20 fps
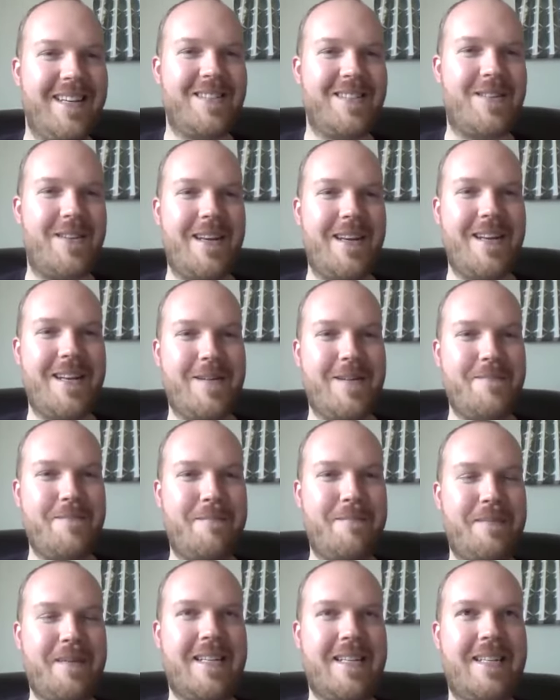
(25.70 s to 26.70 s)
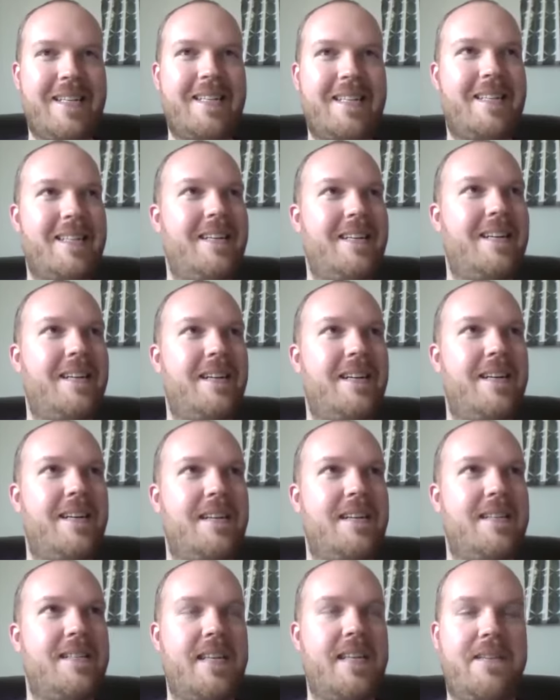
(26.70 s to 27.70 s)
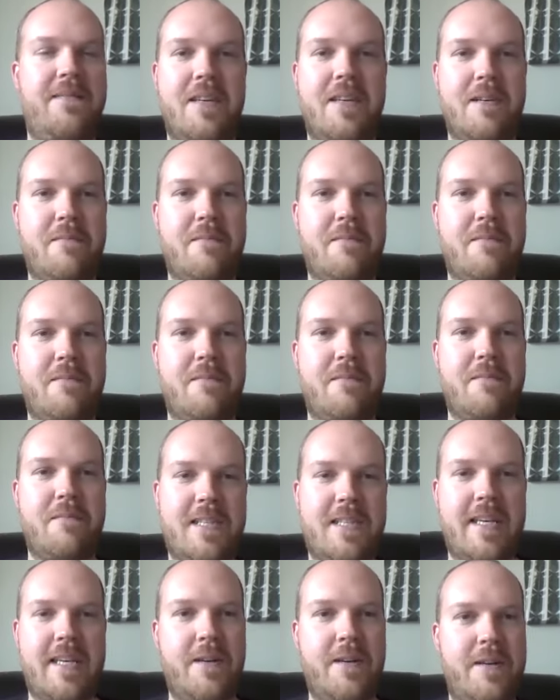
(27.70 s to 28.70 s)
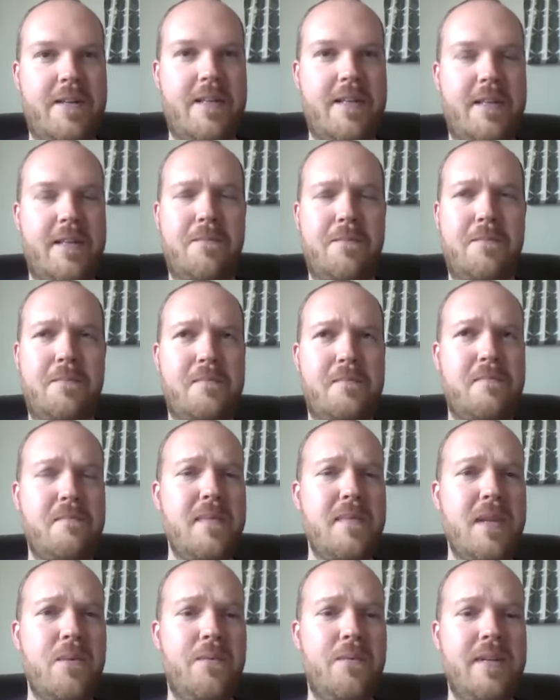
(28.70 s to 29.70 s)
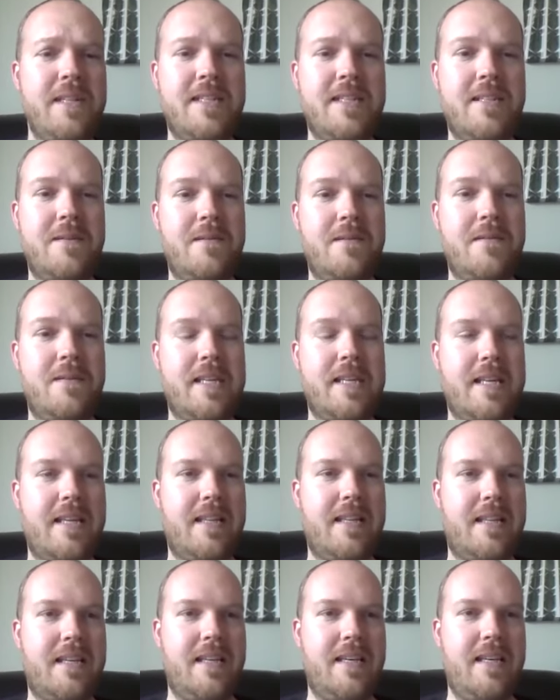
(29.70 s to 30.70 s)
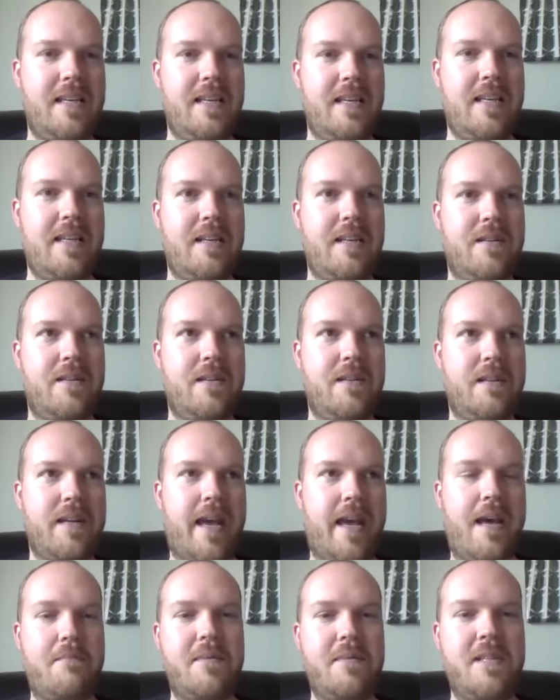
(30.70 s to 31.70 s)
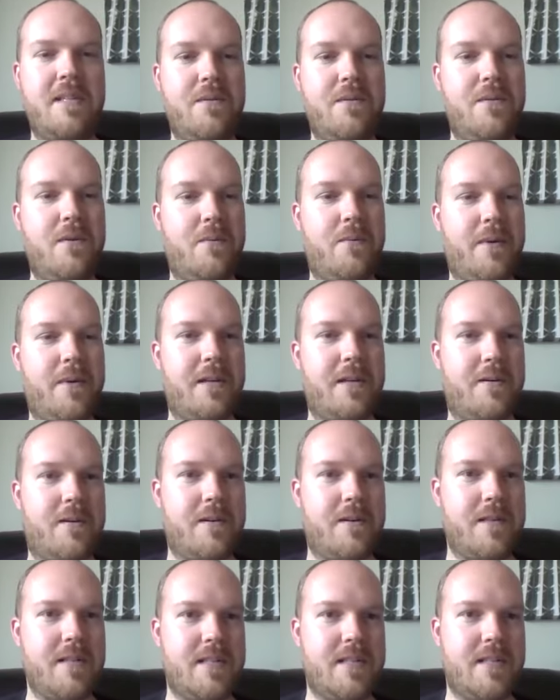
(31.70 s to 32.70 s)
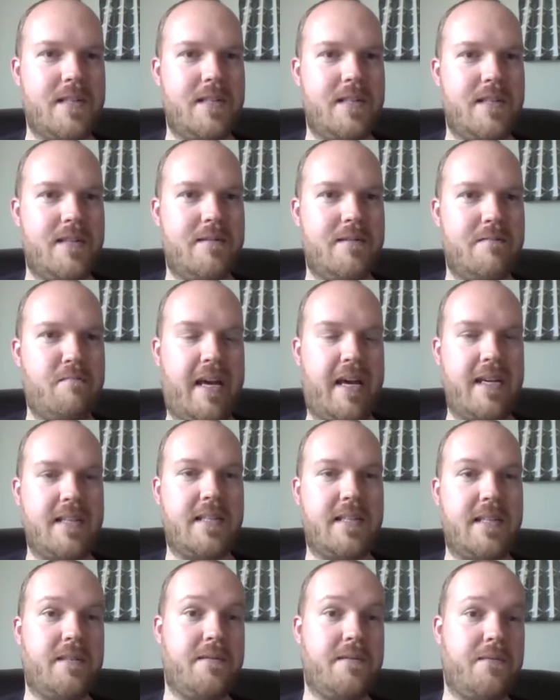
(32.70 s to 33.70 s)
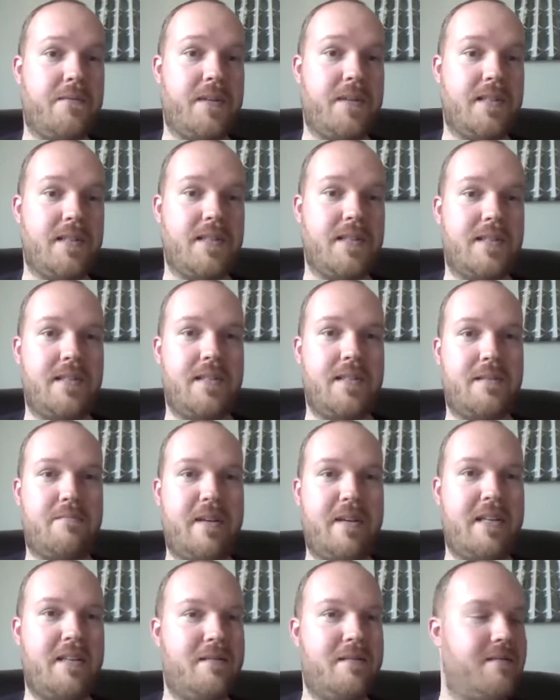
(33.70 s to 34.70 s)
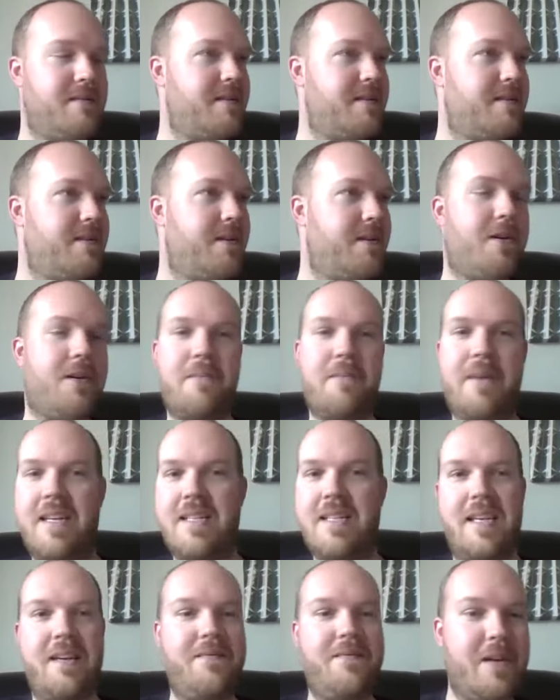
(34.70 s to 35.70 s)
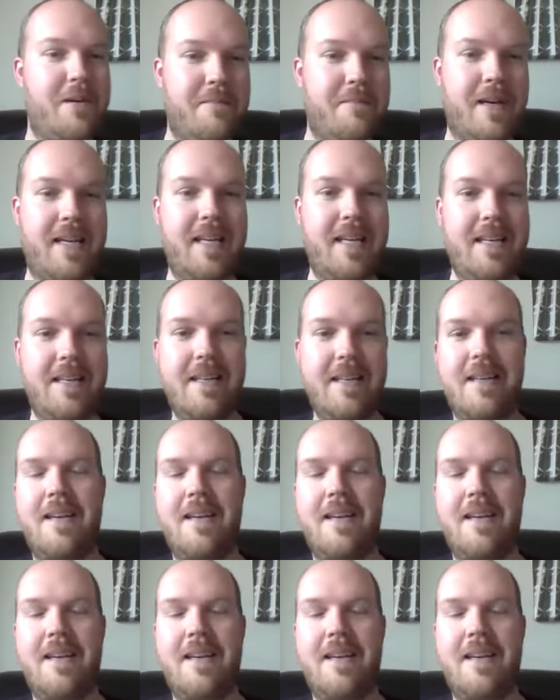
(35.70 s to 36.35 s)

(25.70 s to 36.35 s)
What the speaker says: So I ended up saving up as much as I could and went to take the Admin 201 course by Salesforce, spent all my saved up money,